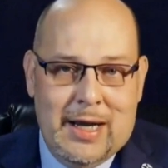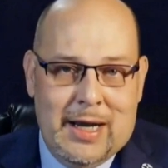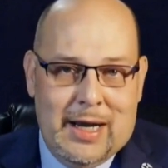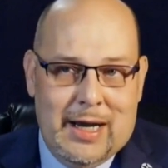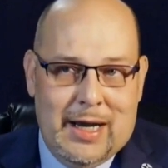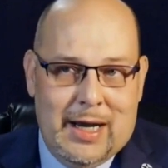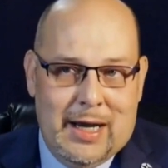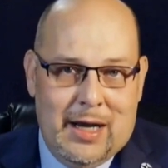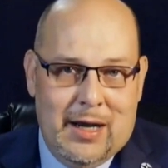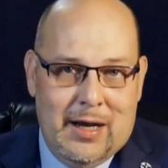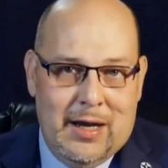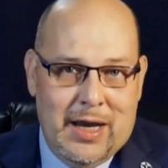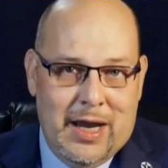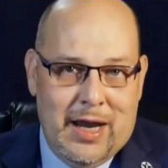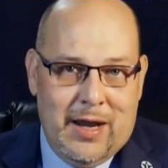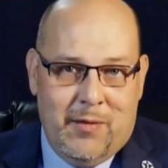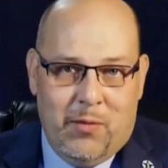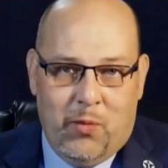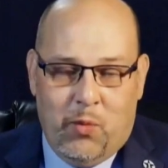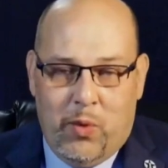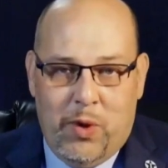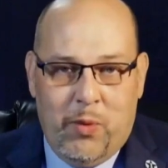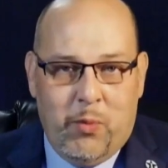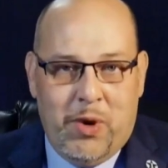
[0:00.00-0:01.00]

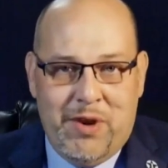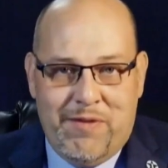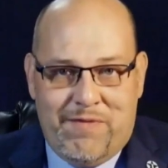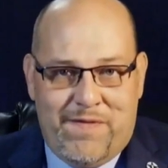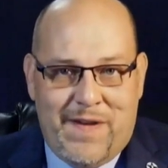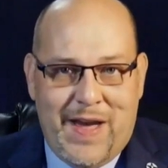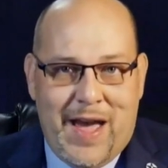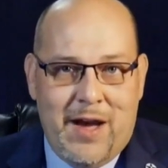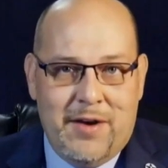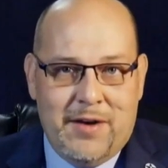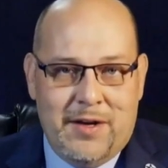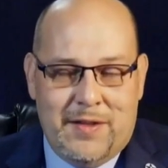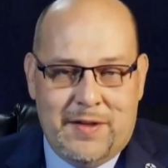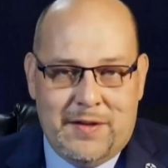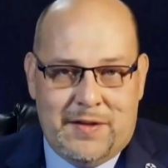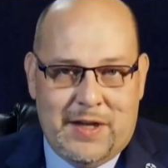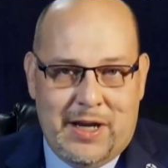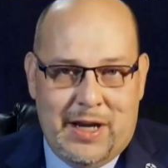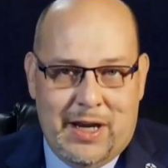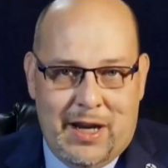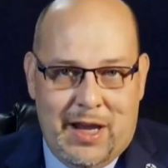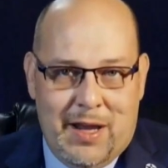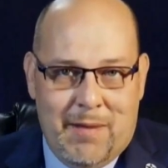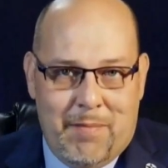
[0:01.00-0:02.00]
And when we founded the
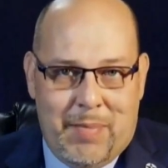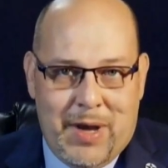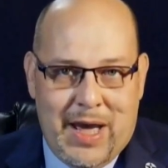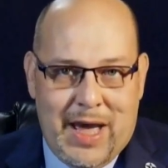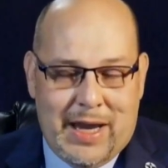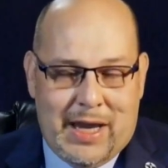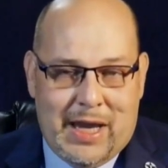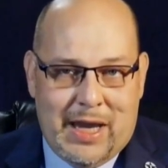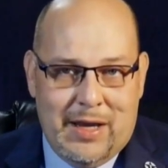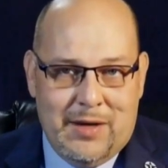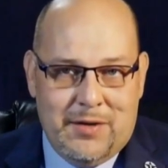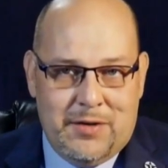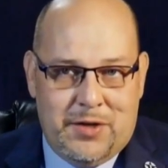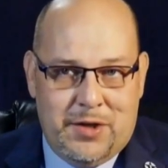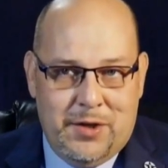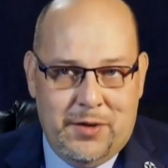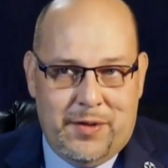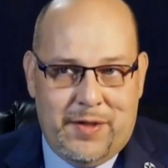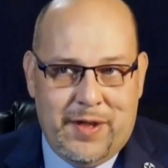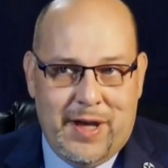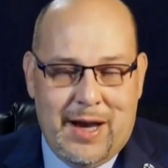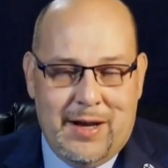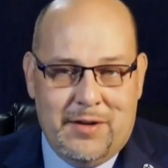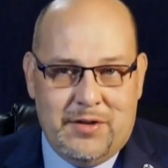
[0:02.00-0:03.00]
TNM back in
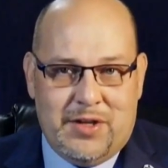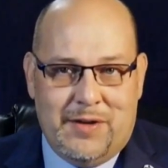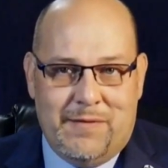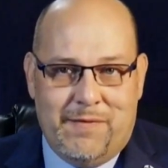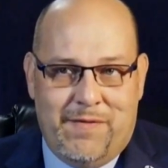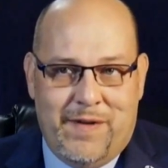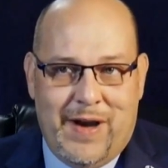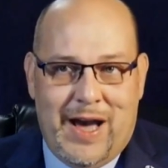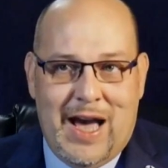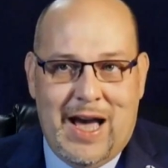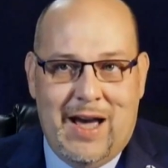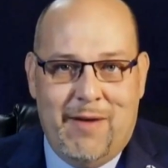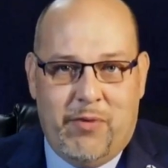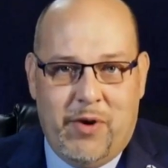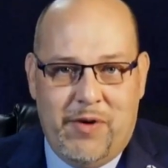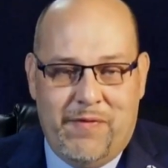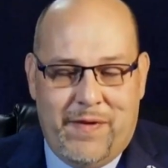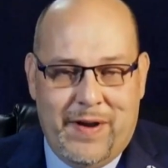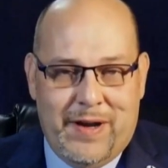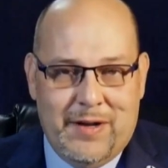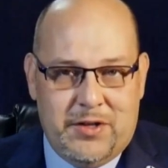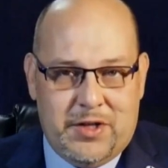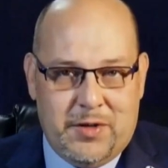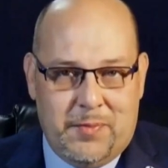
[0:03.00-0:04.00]
2005, we
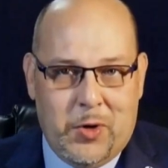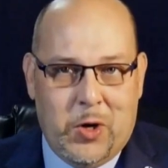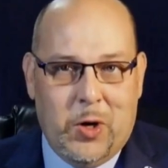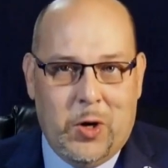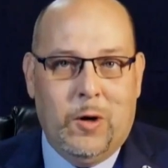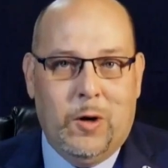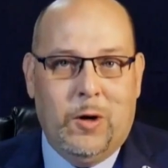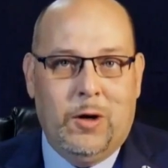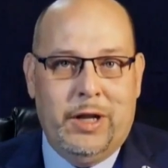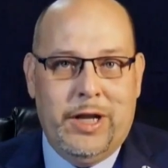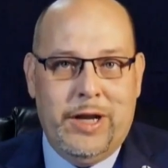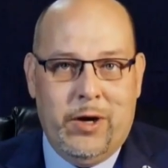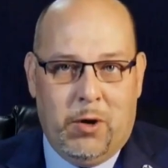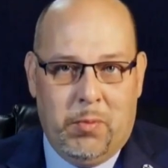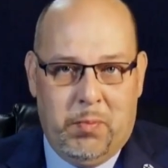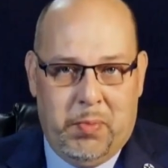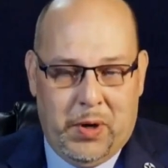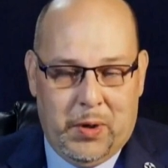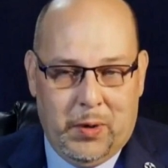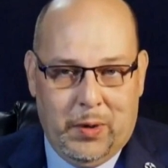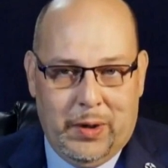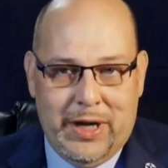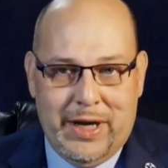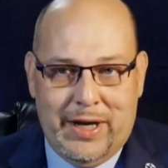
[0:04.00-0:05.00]
found some earlier
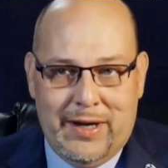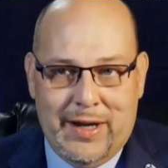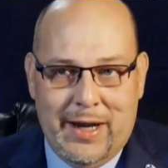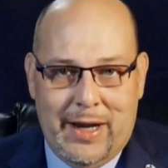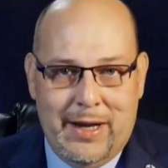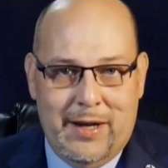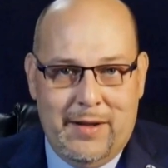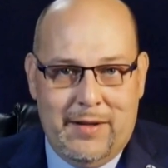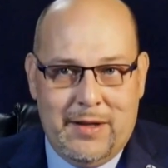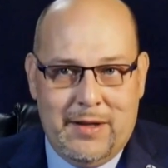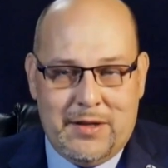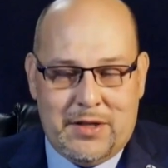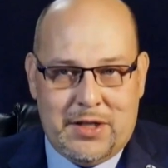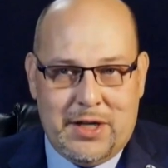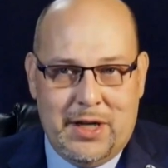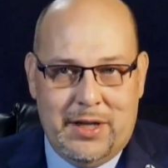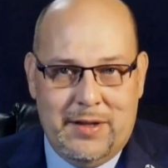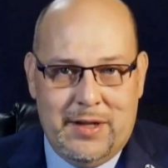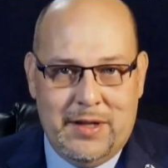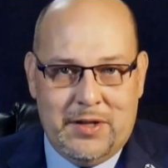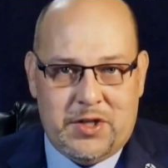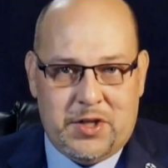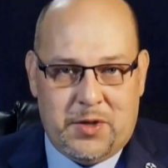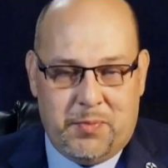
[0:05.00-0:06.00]
polling data that
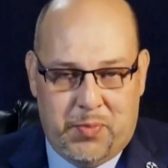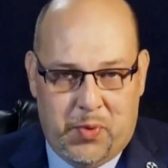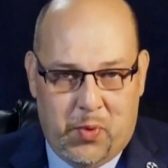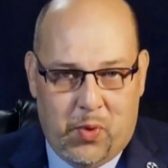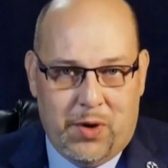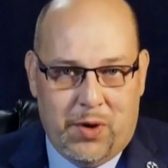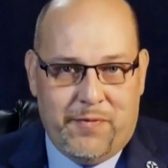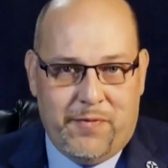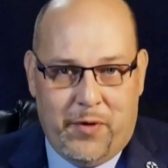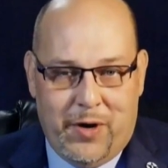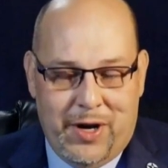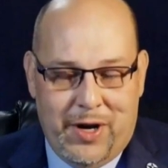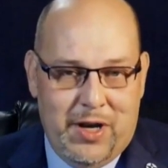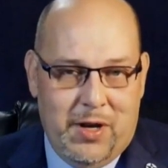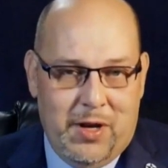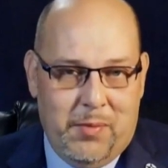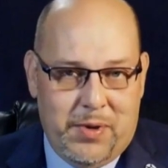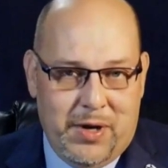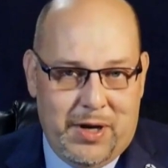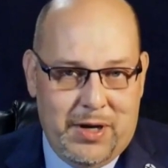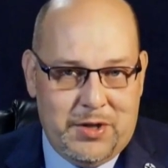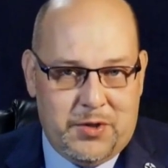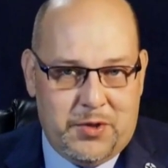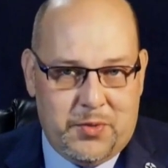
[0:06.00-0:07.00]
said that support for
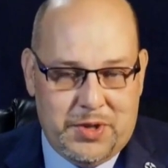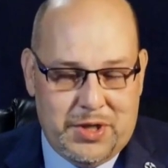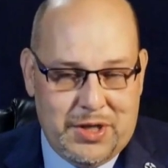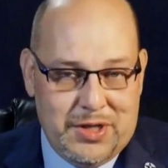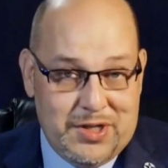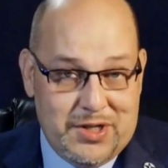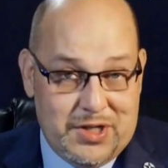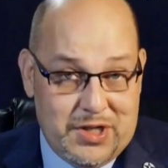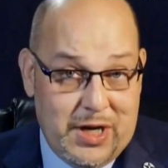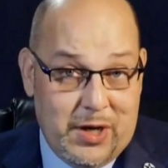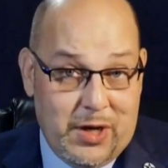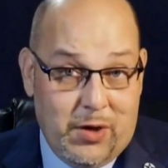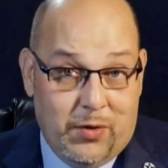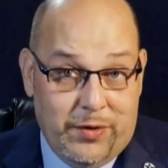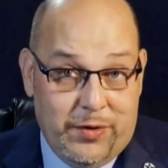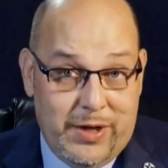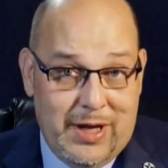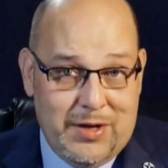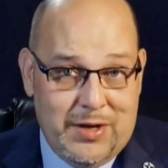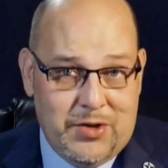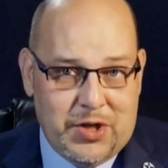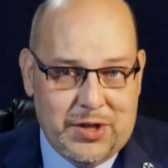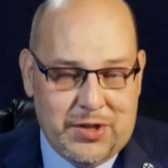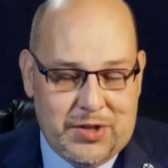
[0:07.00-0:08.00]
independence was in single
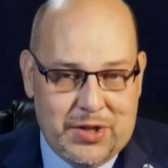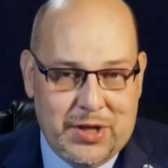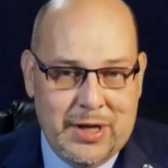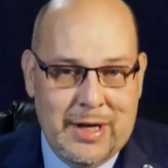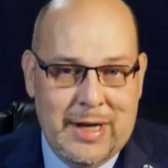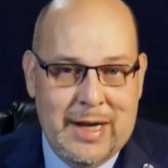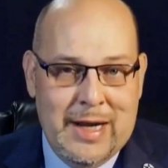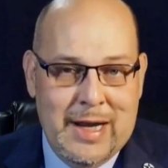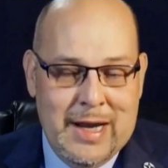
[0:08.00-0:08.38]
digits.